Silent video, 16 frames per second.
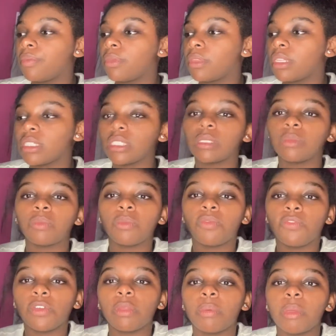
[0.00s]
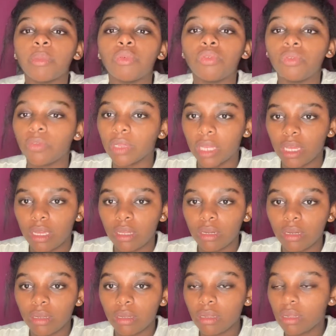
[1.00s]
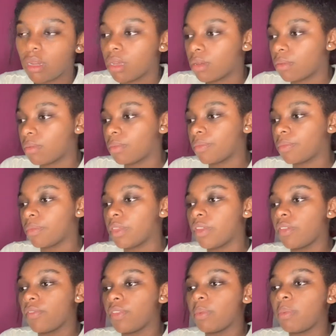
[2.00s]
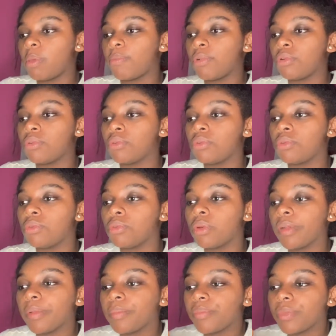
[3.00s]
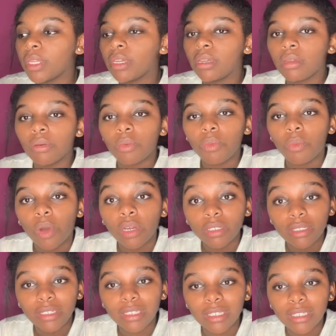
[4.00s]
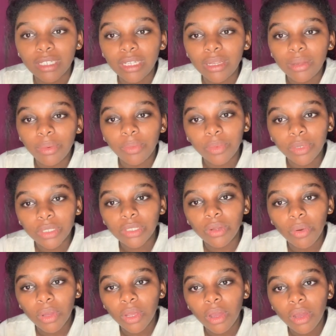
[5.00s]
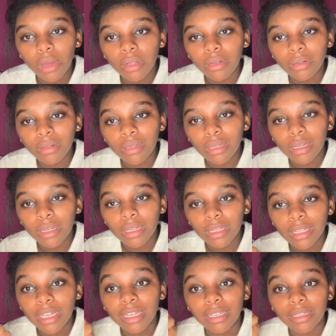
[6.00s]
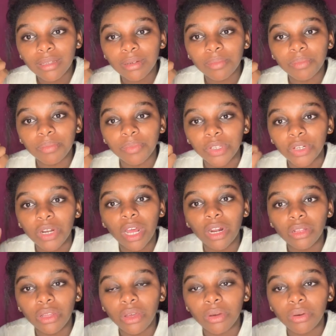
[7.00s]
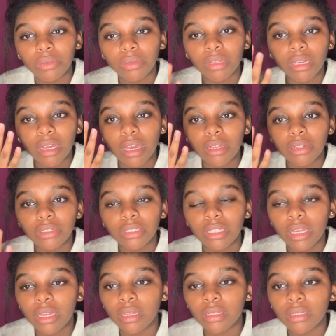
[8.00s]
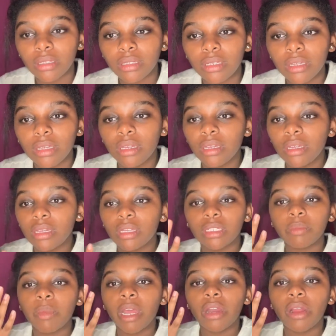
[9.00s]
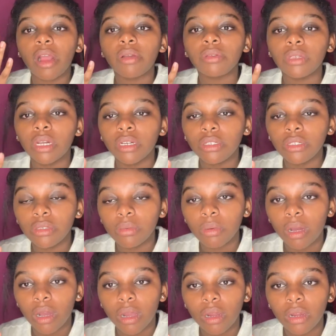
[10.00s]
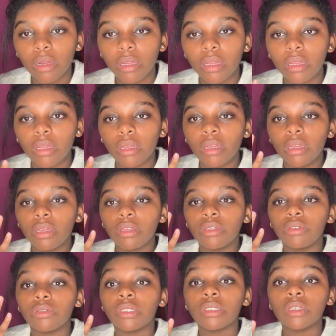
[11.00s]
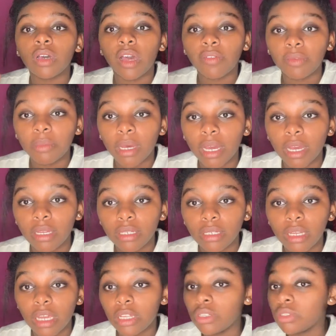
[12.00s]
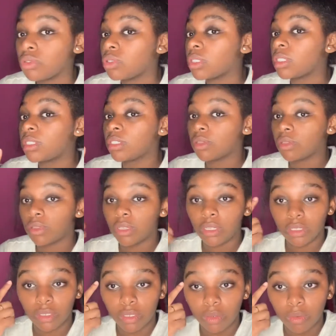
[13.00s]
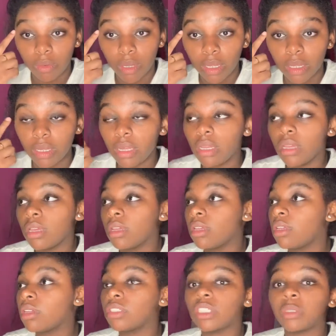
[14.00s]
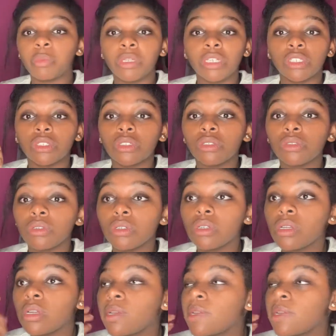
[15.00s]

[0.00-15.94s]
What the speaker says: this is for the people who relate, you know, for the people who want to see what's going on. Like, you're not alone. Like, I understand. It doesn't matter how young you are. You still have a mind and you still think a certain way. You know, just because you're,